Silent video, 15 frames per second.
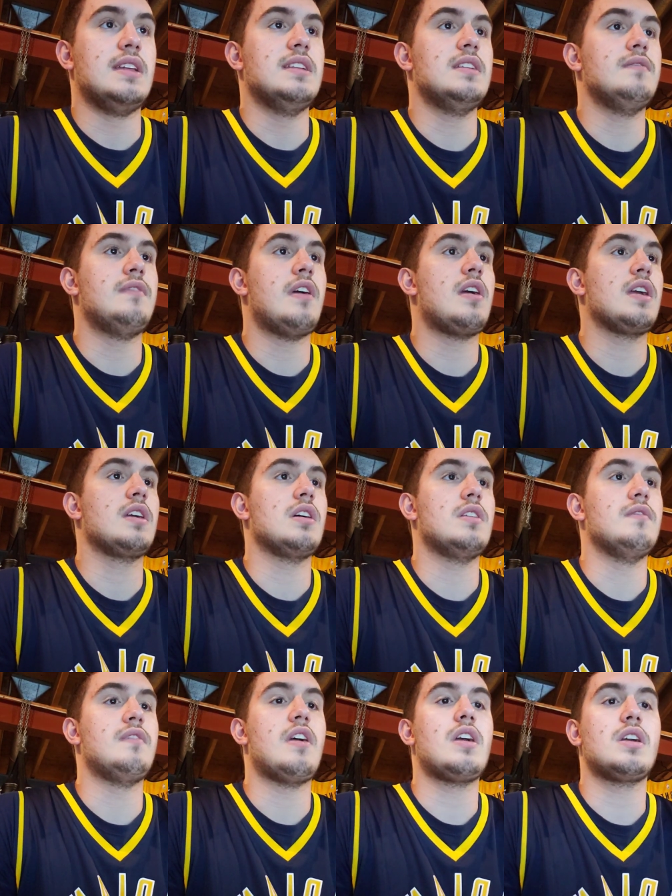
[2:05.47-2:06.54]
He did a very
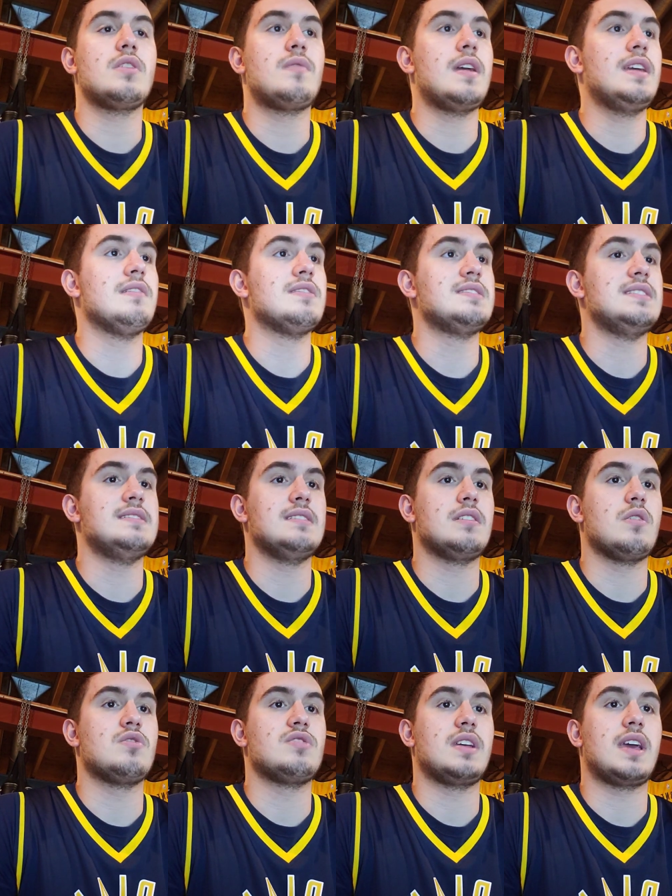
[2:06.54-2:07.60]
good regular season
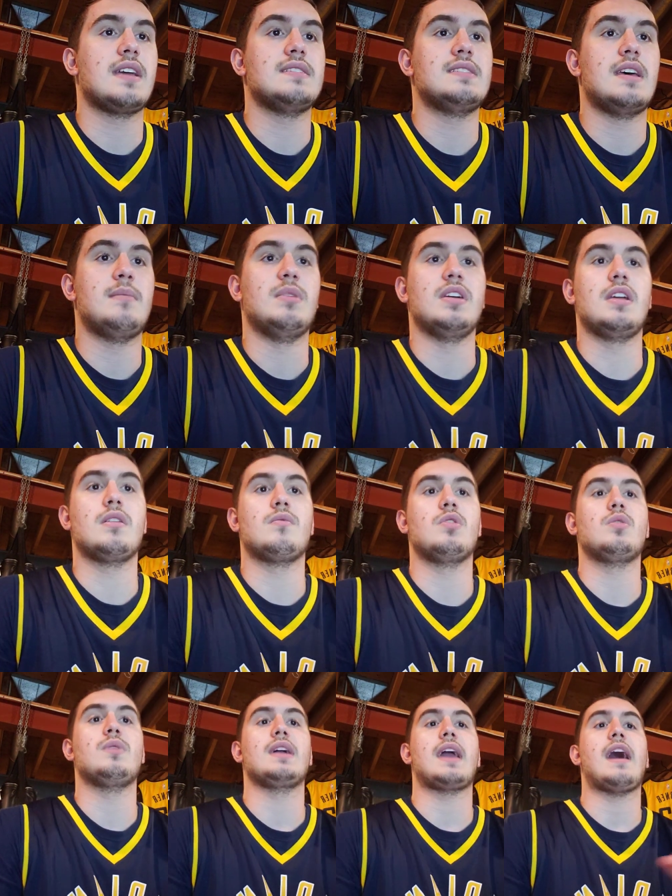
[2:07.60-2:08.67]
coach, like I said, but here
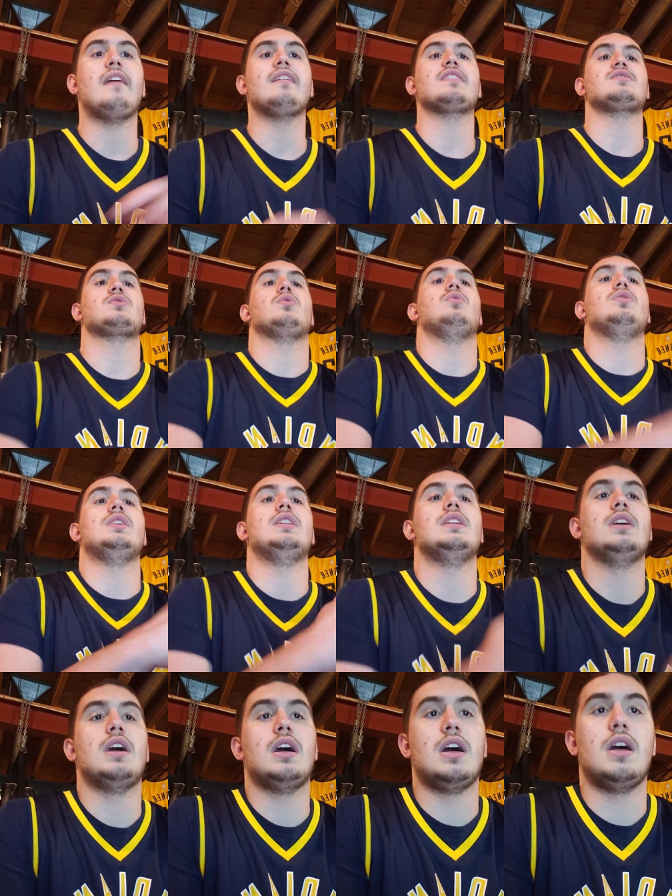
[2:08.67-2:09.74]
real quick, Alex
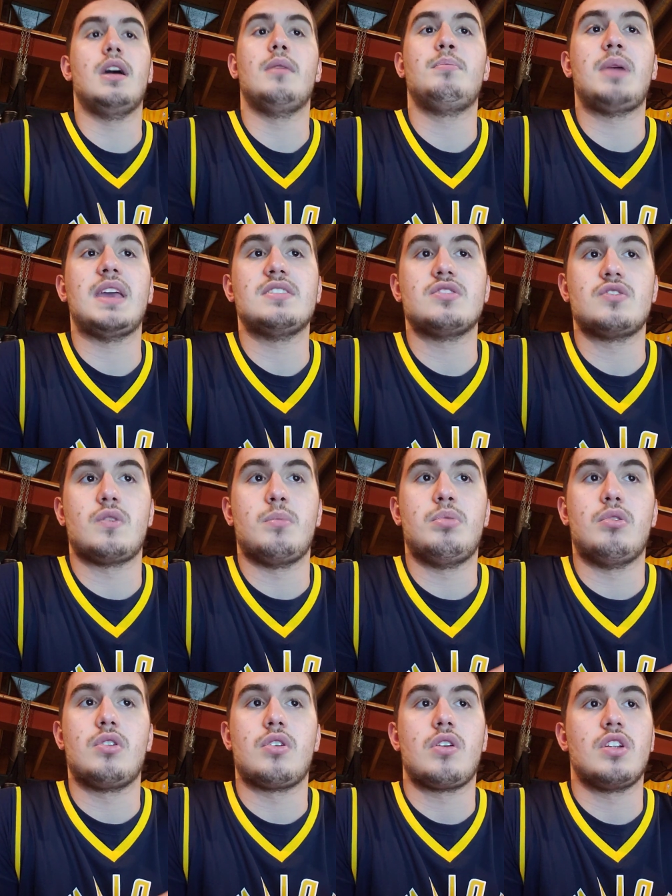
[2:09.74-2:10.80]
Golden, Pacers
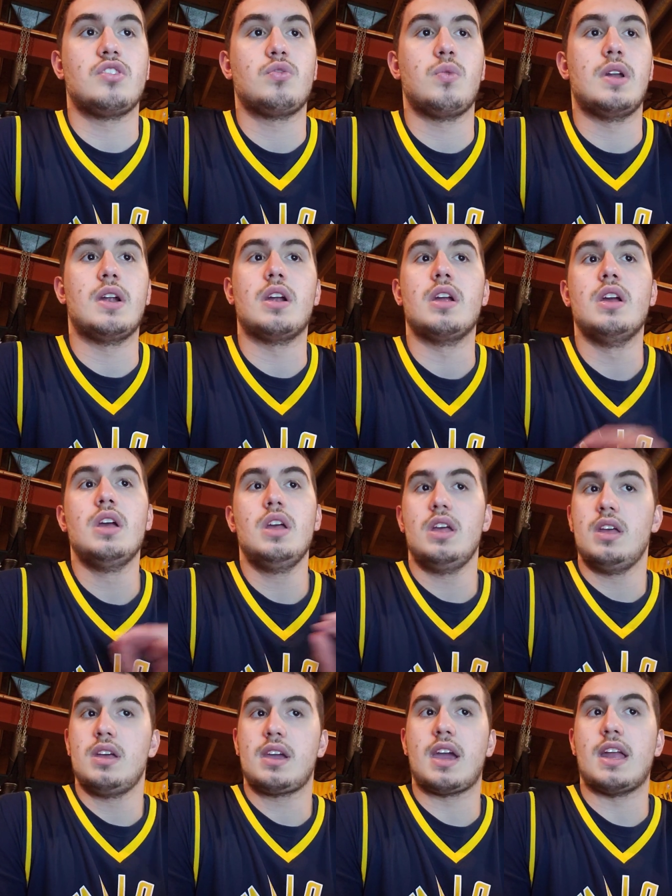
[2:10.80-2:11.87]
reporter on Twitter,
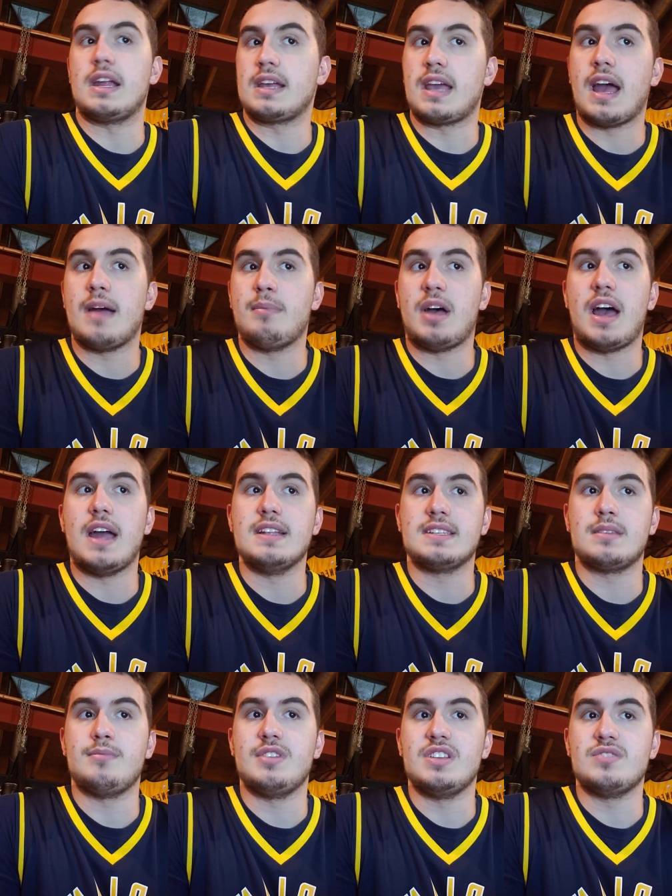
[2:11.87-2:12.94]
kind of got behind
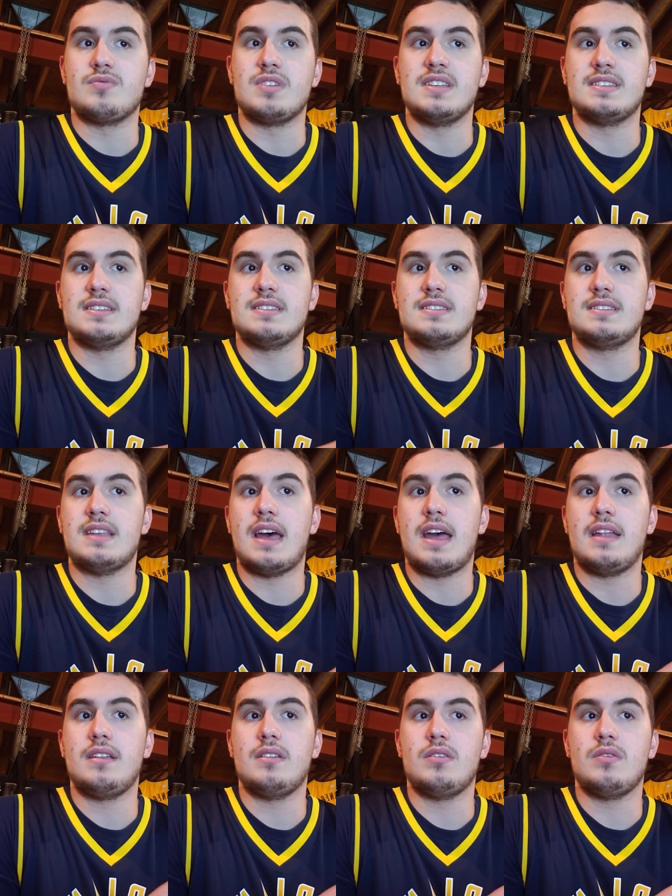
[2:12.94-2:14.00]
some of these reasons that